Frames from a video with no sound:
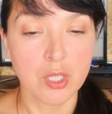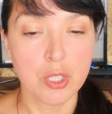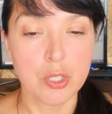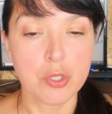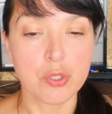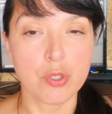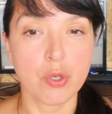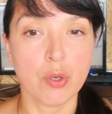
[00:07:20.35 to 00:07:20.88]

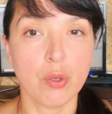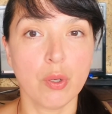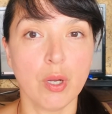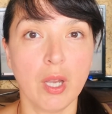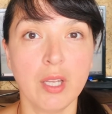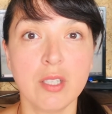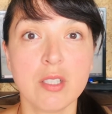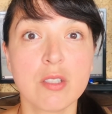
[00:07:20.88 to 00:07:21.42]
So,
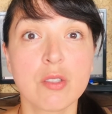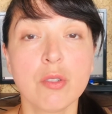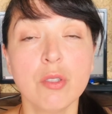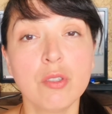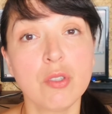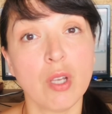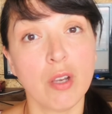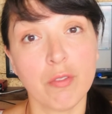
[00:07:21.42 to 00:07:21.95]
and it's good
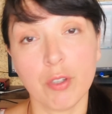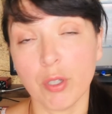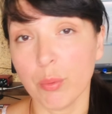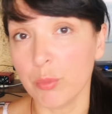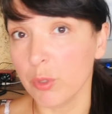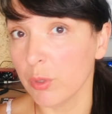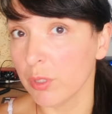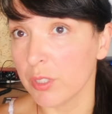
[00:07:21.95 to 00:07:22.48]
to have a
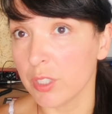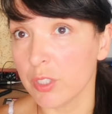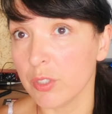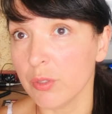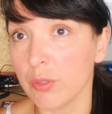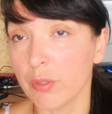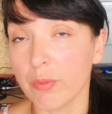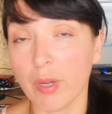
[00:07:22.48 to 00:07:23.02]
community too
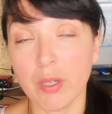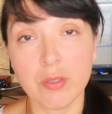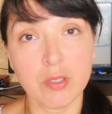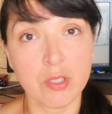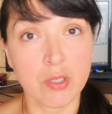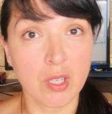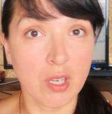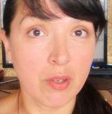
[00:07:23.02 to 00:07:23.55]
around in
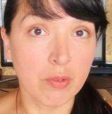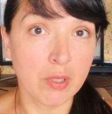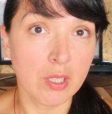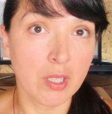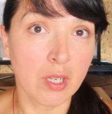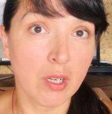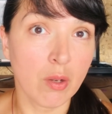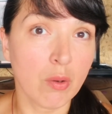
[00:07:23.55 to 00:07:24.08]
your
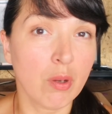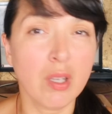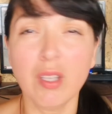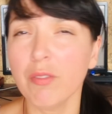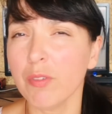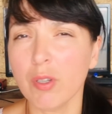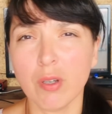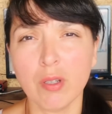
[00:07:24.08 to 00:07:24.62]
area or
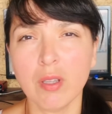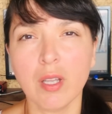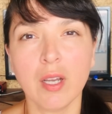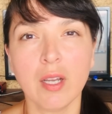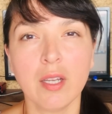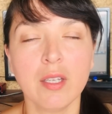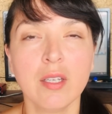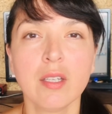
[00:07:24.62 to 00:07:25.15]
even
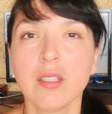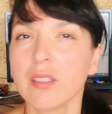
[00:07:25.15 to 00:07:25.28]
online.